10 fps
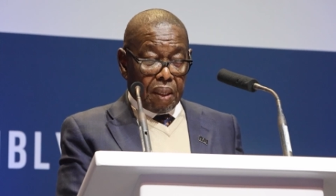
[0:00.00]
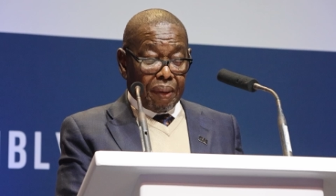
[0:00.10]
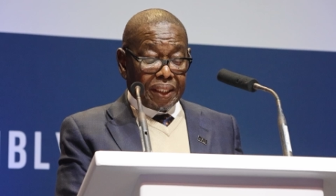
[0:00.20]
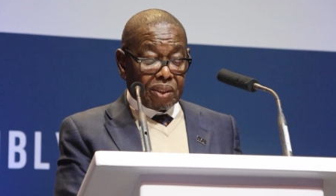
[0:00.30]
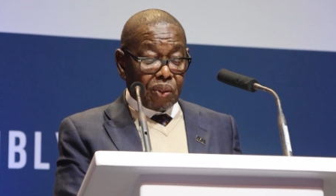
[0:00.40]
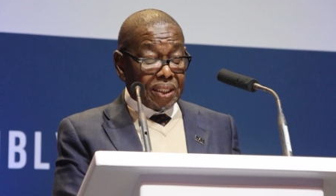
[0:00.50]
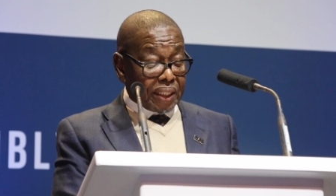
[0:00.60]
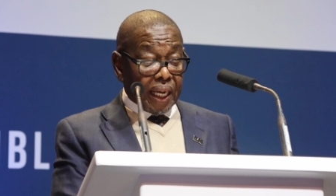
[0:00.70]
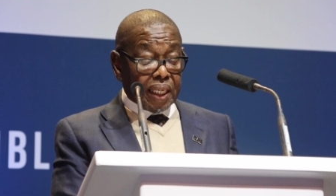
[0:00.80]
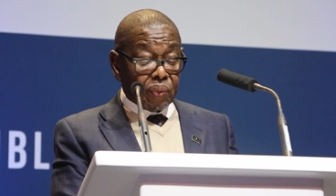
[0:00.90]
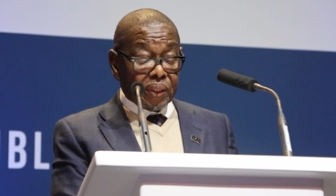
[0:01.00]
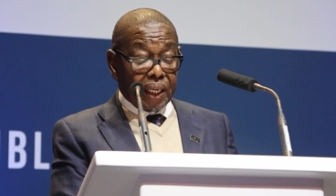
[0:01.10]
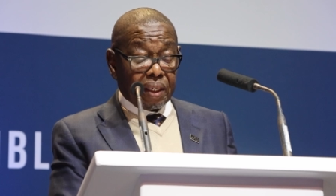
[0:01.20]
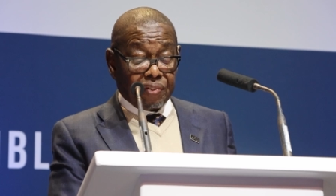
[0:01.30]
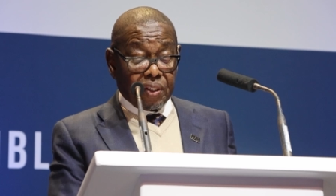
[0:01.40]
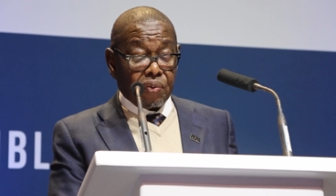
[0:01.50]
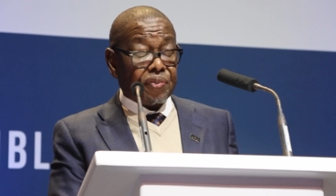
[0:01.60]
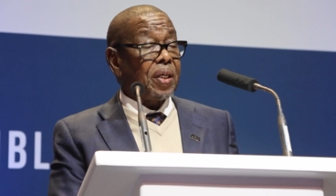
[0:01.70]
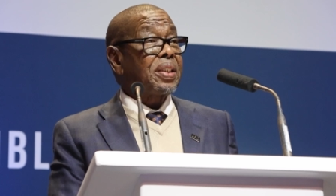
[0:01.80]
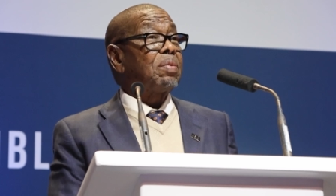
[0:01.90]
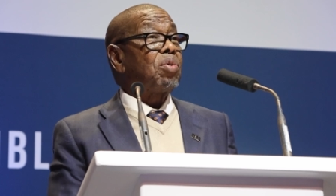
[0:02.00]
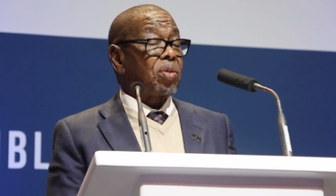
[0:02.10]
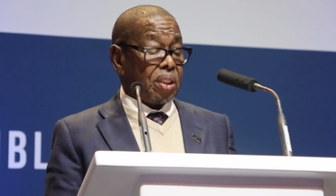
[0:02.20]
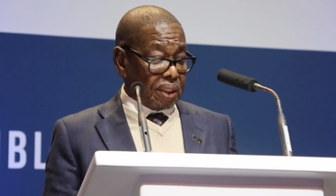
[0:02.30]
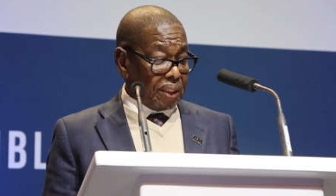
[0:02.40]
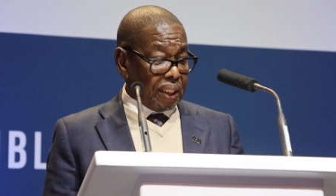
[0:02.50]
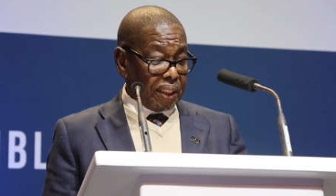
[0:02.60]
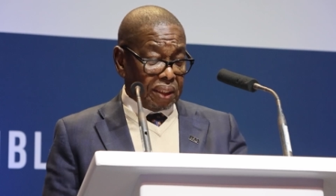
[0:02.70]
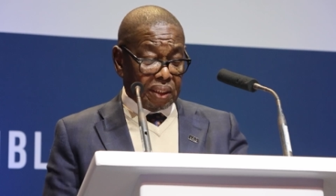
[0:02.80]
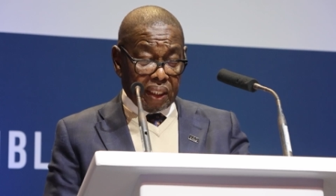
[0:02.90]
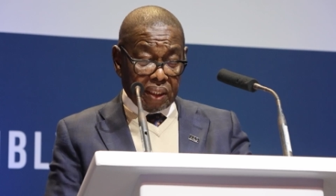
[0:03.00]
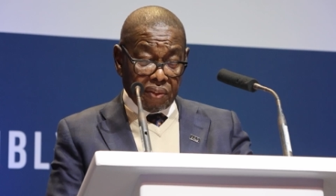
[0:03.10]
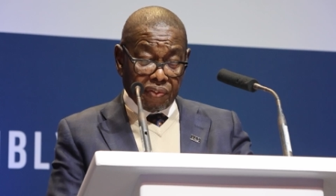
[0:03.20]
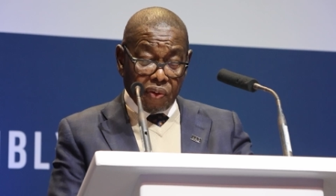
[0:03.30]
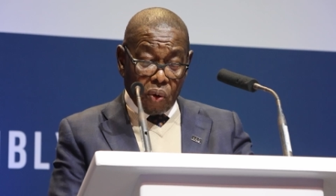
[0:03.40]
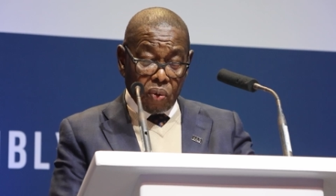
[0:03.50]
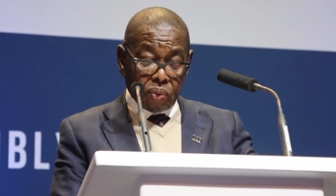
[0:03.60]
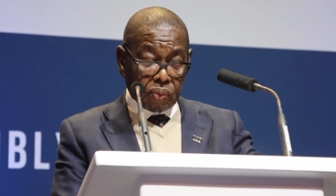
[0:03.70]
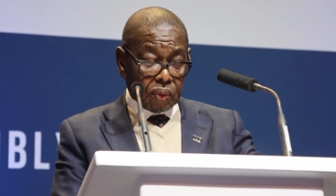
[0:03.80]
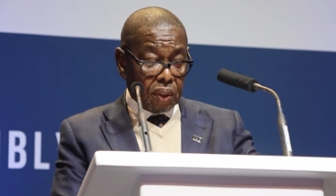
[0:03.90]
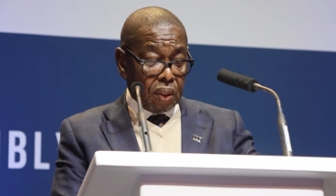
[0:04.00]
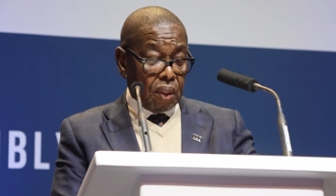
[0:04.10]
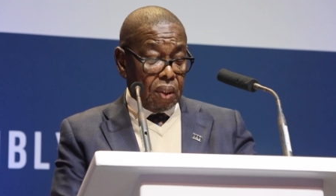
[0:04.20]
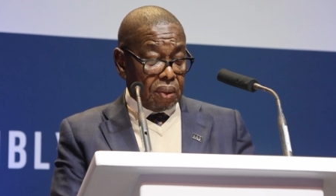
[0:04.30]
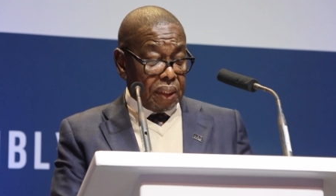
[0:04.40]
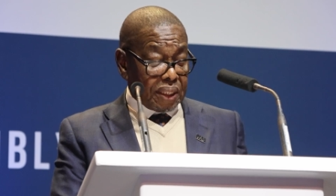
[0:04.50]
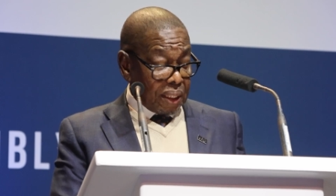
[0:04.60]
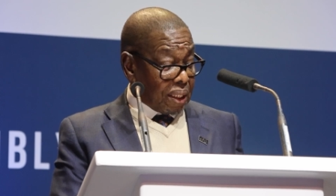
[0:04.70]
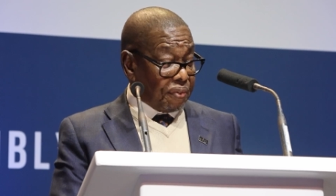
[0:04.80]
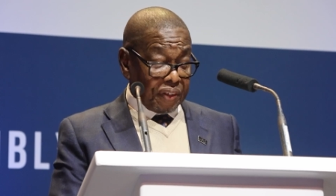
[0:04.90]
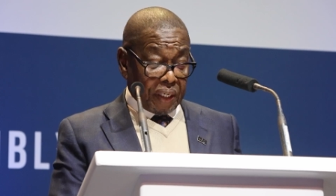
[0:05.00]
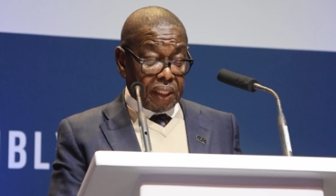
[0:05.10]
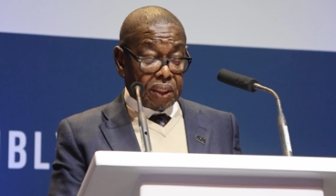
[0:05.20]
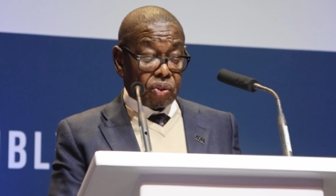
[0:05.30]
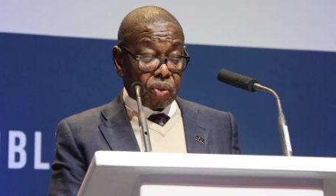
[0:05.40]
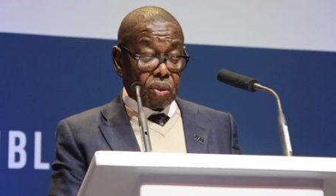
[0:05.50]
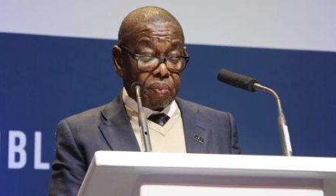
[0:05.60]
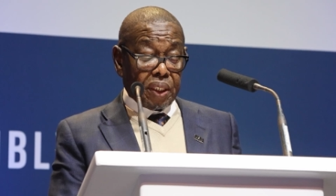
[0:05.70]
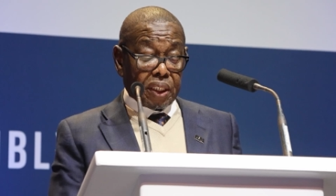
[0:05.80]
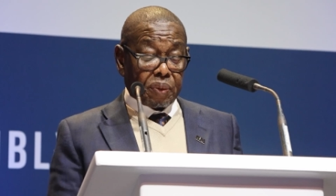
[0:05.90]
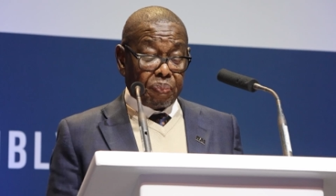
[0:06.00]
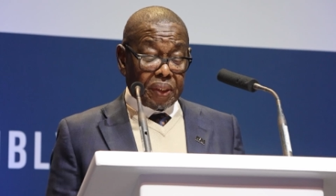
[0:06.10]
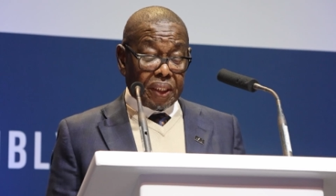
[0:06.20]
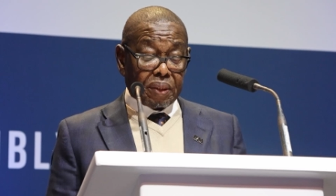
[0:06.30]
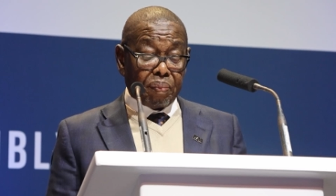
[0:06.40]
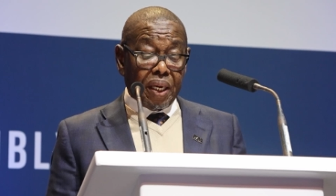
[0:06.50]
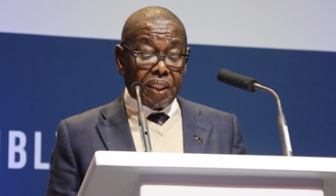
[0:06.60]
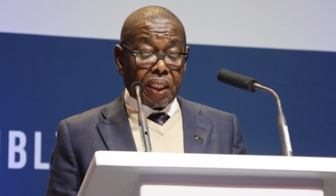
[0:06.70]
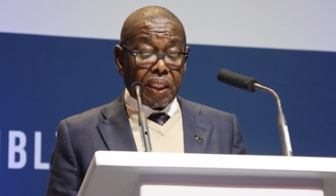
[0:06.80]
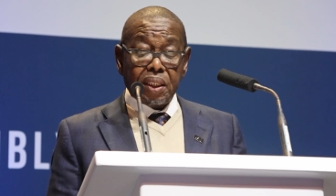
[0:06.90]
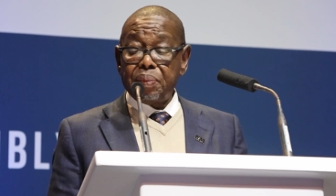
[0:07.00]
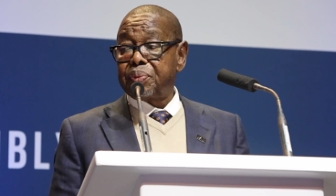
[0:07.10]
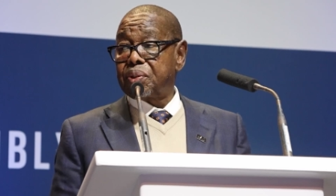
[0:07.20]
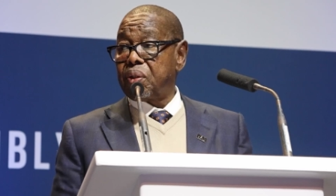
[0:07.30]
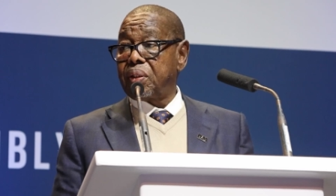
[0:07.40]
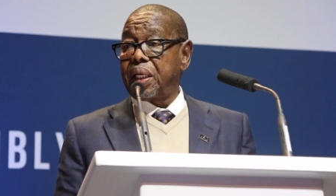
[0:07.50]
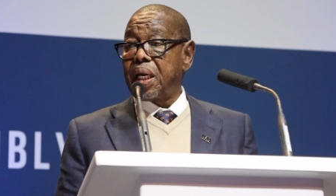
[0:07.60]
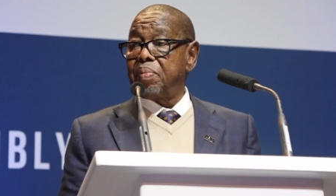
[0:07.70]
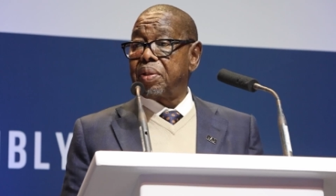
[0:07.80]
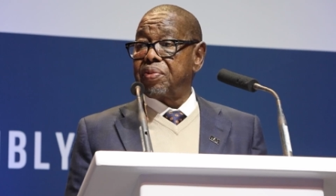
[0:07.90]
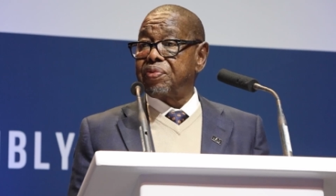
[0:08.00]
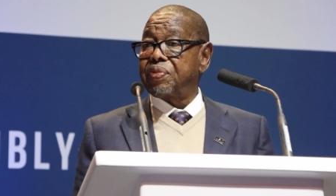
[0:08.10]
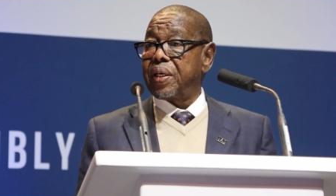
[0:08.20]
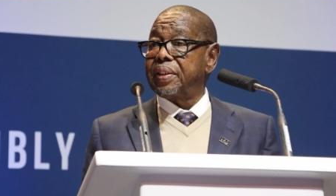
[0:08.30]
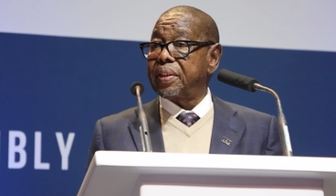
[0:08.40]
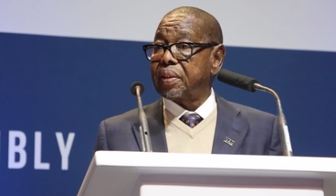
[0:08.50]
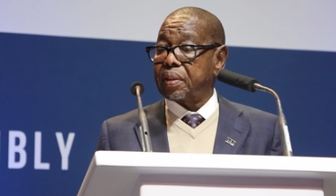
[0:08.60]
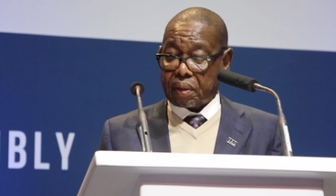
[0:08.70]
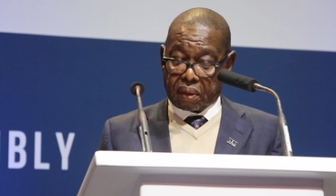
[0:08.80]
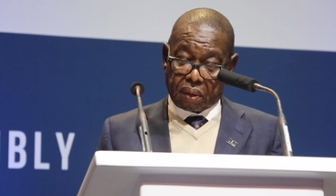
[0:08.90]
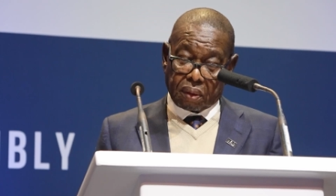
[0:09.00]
But it was really with the advent of our democracy in 1994 that South African astronomy experienced major leaps on a number of fronts.